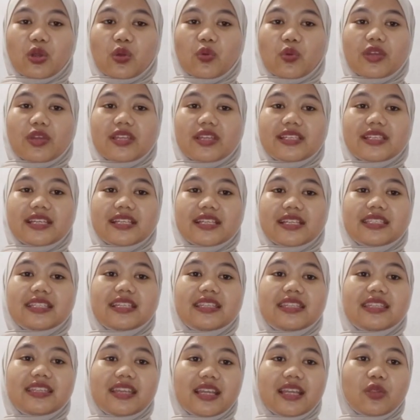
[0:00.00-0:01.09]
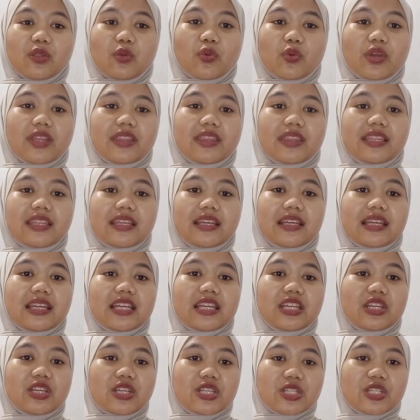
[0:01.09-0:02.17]
which is the date when the
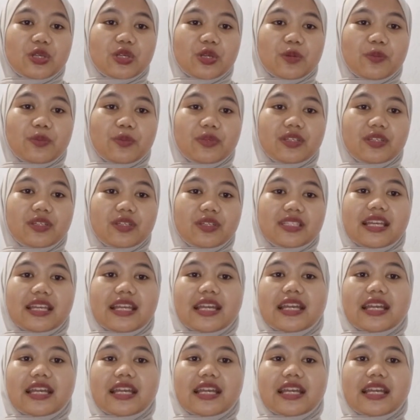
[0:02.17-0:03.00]
issuer must